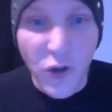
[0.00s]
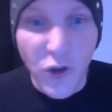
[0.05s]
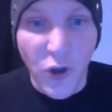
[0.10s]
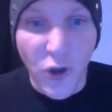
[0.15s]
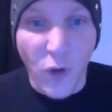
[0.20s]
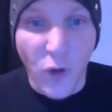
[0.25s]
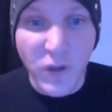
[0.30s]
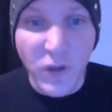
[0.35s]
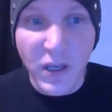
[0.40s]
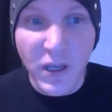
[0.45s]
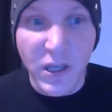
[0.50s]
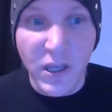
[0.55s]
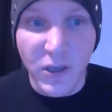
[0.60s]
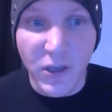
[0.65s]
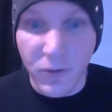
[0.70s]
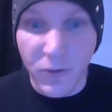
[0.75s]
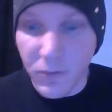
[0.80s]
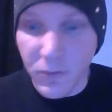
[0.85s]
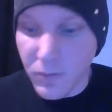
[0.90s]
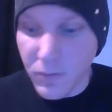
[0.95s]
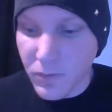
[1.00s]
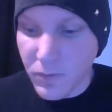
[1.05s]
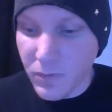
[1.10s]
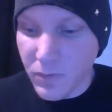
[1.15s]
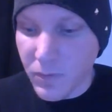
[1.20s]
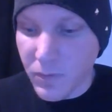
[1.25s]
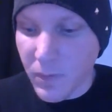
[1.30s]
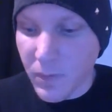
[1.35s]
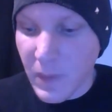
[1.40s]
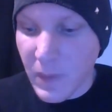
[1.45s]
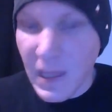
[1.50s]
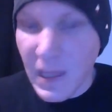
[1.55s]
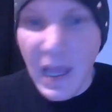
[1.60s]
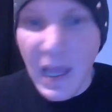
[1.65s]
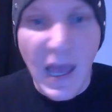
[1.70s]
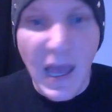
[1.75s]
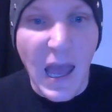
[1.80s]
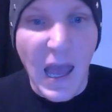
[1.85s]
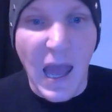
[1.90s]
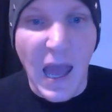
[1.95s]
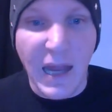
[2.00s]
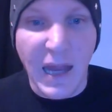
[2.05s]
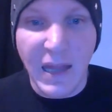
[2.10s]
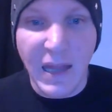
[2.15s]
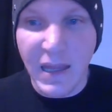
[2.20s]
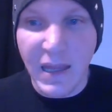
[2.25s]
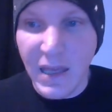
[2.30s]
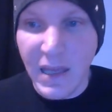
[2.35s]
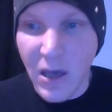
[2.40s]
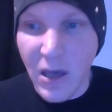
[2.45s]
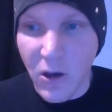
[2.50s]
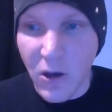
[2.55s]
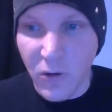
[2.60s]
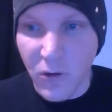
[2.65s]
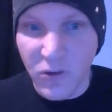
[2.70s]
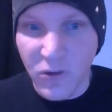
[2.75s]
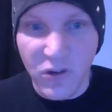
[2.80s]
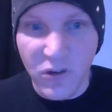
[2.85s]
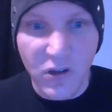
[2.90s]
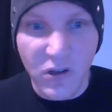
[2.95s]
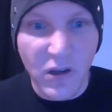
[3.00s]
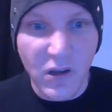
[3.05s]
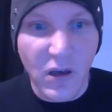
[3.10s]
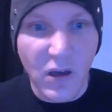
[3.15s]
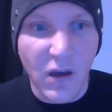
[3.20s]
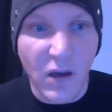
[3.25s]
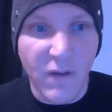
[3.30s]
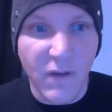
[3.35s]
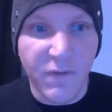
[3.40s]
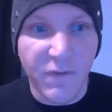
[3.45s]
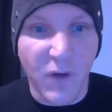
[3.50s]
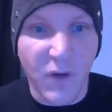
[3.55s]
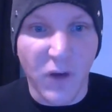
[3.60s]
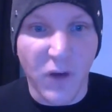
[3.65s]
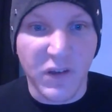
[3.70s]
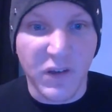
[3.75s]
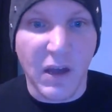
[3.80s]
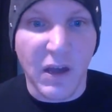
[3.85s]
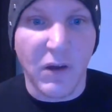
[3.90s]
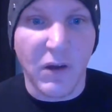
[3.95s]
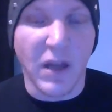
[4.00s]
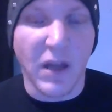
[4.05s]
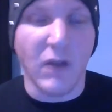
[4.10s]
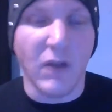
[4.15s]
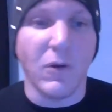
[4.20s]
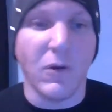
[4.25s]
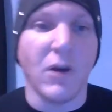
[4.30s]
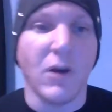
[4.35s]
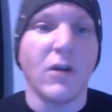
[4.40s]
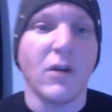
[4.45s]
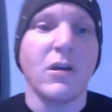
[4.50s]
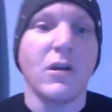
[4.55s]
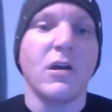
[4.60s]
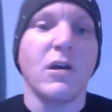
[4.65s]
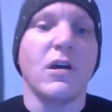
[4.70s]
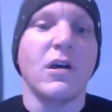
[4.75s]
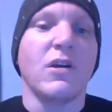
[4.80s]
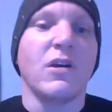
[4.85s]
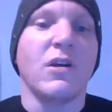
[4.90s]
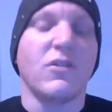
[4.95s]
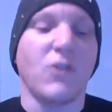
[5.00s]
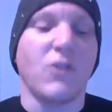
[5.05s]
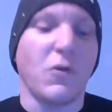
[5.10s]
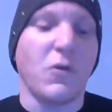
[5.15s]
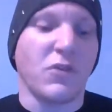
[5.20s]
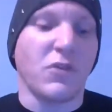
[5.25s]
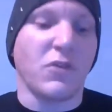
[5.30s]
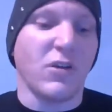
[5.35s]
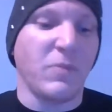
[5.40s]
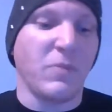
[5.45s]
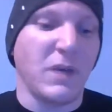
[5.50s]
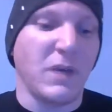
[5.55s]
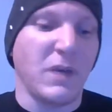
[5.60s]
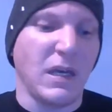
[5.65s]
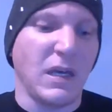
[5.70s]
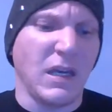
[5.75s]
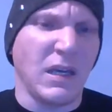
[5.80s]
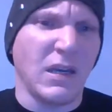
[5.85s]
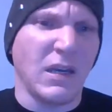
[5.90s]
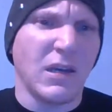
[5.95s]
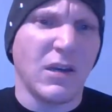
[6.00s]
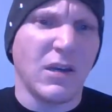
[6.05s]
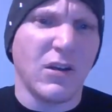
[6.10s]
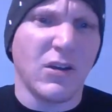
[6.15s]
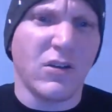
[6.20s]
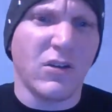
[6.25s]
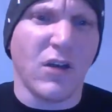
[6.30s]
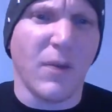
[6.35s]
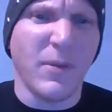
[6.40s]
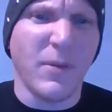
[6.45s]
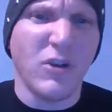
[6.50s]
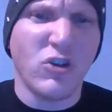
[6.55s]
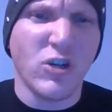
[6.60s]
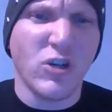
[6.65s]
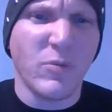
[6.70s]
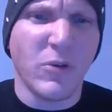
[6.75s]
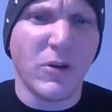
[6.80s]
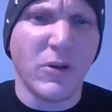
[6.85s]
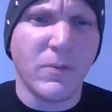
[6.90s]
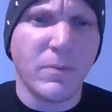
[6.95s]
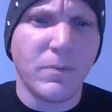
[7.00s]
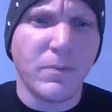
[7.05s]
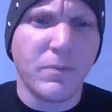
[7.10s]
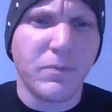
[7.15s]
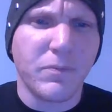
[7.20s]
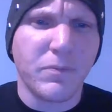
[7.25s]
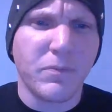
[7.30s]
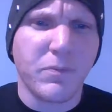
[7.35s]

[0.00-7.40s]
no DQ, anything goes, falls count anywhere." So it's going to be Tommy Dreamer,